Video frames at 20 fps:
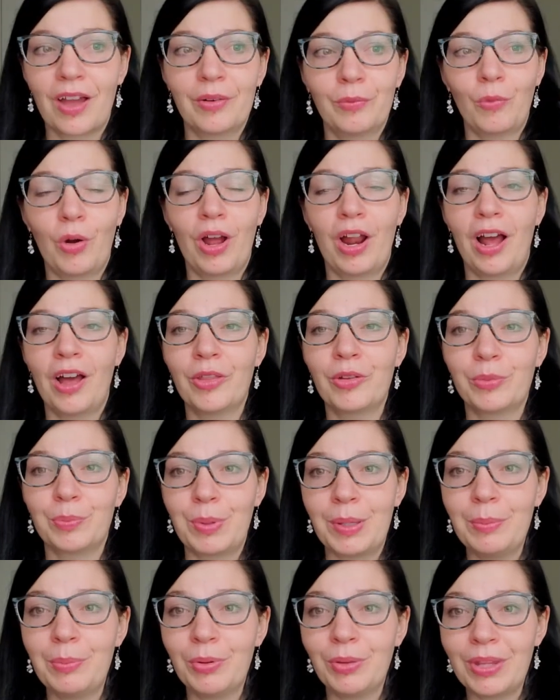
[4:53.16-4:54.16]
on what other
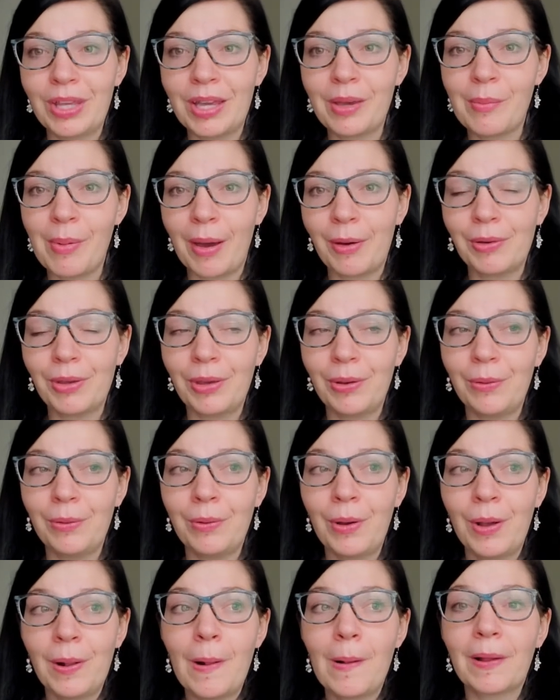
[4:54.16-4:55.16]
people think about
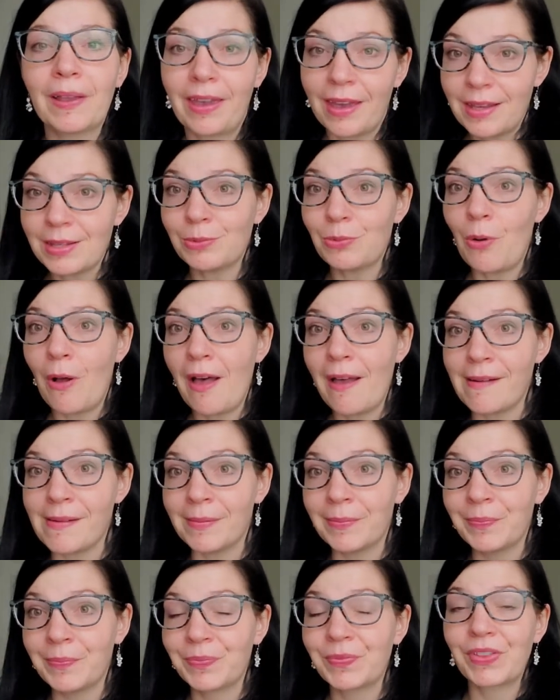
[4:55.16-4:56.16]
you, guess
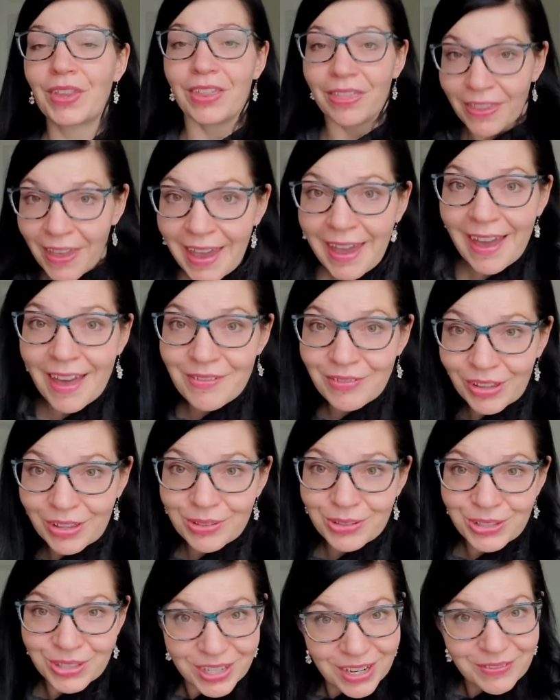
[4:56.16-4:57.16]
what? They have
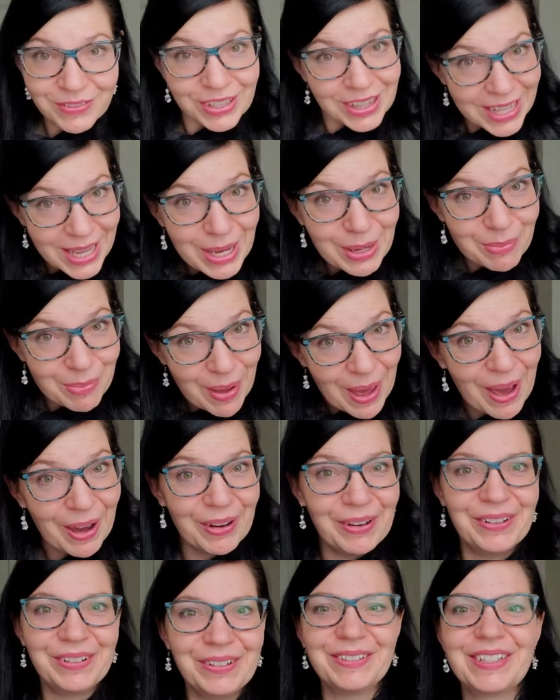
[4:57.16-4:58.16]
other stuff to think
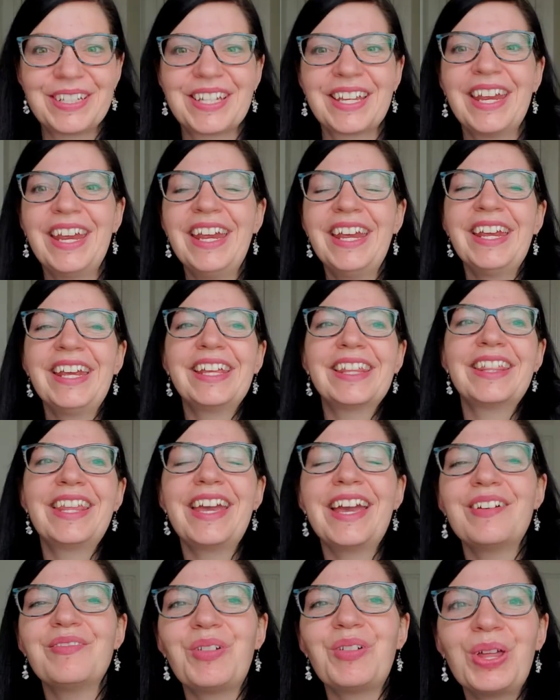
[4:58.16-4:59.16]
about.
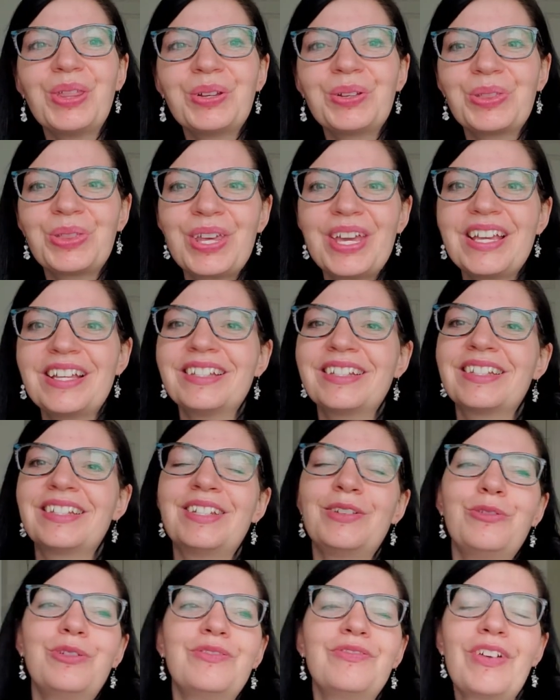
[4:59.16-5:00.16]
They have other things
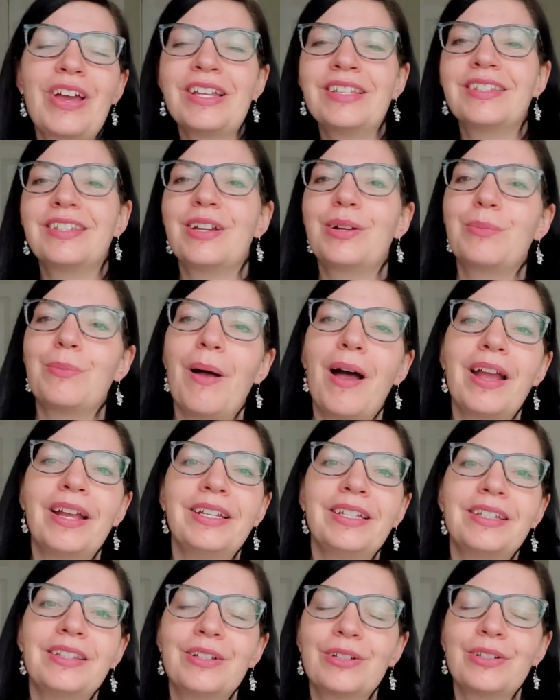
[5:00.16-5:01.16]
to invest their
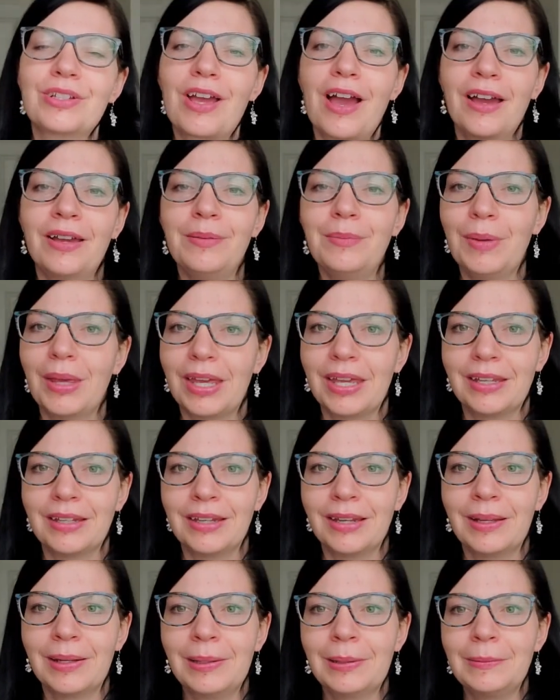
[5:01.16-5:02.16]
mind and their time
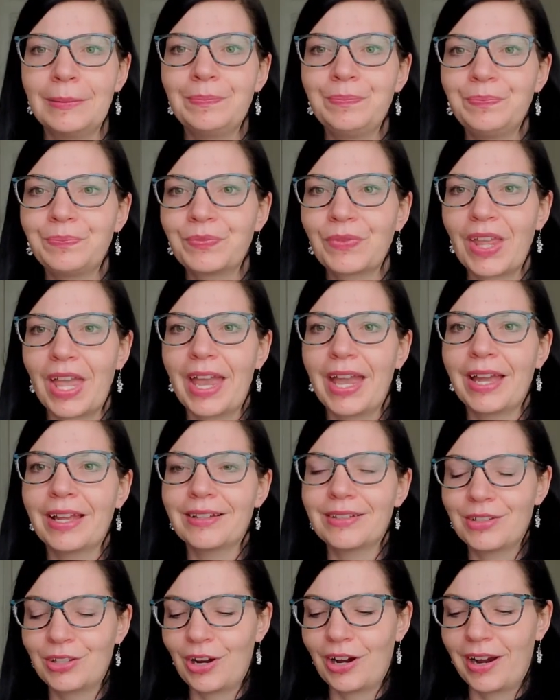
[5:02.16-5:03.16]
in.
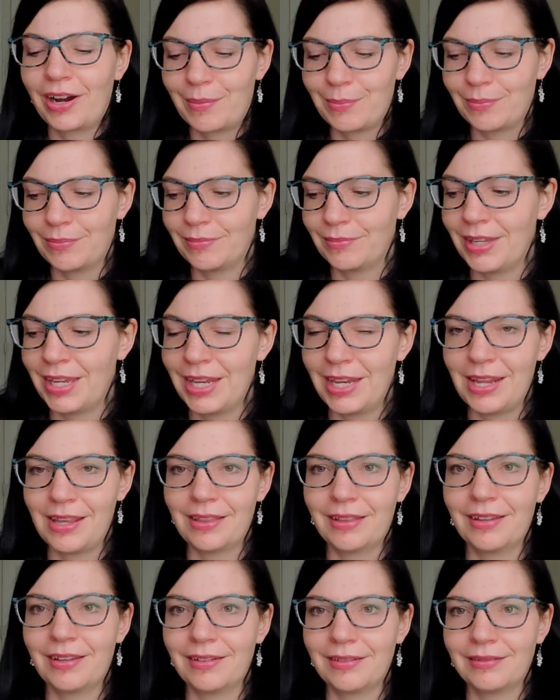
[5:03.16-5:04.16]
And sorry, I'm
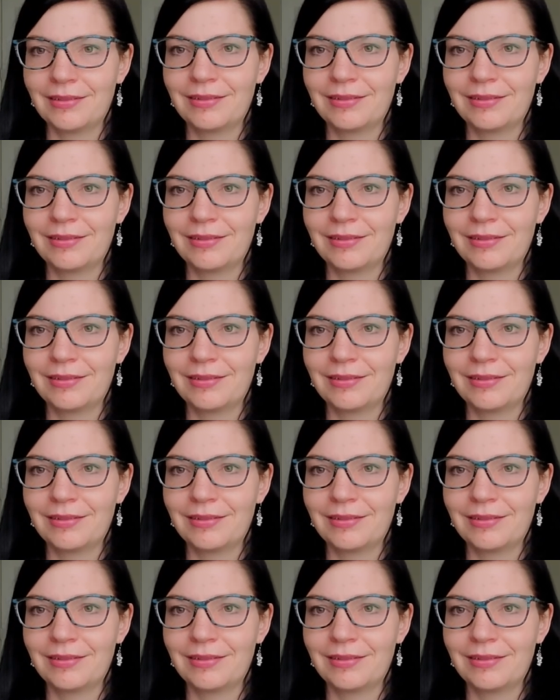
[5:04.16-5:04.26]
hitting the